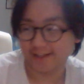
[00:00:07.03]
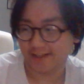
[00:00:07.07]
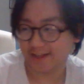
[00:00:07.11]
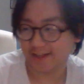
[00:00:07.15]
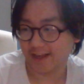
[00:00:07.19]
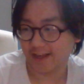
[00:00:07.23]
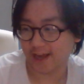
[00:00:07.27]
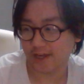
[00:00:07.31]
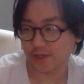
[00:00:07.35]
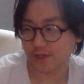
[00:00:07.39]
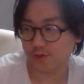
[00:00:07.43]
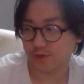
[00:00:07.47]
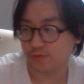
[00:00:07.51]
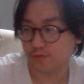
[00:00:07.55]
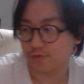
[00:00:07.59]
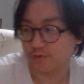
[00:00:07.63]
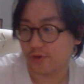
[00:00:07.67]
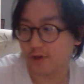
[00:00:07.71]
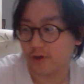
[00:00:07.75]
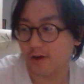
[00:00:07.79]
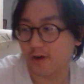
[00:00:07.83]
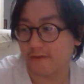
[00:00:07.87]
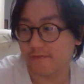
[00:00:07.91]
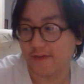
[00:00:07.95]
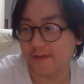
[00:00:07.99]
Casual. You
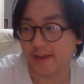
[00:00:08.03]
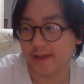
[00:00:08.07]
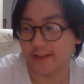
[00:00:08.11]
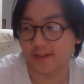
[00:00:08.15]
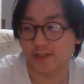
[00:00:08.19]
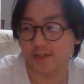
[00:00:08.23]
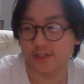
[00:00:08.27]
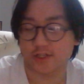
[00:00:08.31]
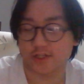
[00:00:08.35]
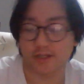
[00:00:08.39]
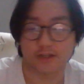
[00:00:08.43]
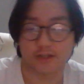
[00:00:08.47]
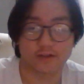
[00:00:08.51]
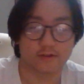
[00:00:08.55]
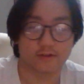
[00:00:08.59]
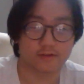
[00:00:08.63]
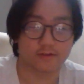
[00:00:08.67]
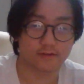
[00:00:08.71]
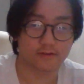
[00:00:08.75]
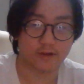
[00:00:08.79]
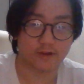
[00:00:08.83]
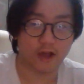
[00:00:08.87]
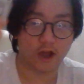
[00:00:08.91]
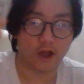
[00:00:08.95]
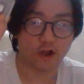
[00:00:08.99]
can't fake this shit.
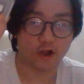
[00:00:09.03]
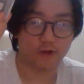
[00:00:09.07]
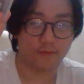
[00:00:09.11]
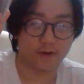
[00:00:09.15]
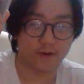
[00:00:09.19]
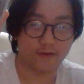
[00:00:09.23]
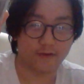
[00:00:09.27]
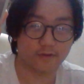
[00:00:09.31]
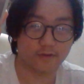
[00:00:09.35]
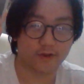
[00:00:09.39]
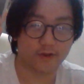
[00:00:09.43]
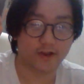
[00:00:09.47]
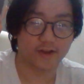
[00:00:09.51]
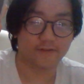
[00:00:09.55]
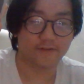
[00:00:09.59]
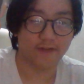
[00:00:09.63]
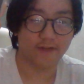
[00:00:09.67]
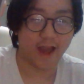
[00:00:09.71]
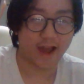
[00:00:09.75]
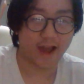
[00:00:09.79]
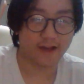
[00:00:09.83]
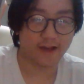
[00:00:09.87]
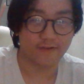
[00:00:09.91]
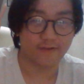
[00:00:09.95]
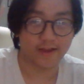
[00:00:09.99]
I got my you can
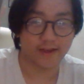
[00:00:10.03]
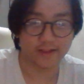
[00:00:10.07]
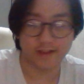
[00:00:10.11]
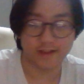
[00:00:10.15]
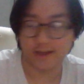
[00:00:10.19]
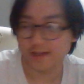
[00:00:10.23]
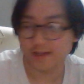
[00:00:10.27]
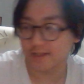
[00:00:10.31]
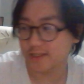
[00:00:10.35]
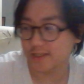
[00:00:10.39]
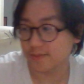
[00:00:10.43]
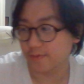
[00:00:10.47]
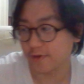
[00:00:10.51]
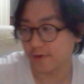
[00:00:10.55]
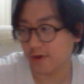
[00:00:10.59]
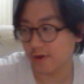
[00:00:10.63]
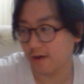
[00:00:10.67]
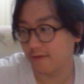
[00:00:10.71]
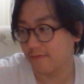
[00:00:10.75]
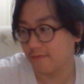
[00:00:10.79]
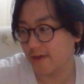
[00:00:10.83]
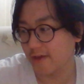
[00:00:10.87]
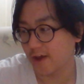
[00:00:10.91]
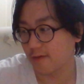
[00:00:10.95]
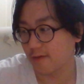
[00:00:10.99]
I can fake this, but you
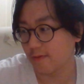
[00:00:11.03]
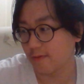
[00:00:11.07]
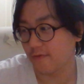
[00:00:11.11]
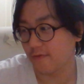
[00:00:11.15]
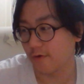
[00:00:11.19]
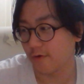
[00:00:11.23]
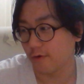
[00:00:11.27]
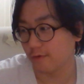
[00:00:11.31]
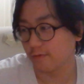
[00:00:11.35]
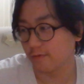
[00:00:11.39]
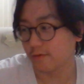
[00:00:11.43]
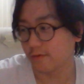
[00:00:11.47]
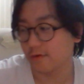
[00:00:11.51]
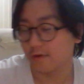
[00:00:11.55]
can't fake on my phone.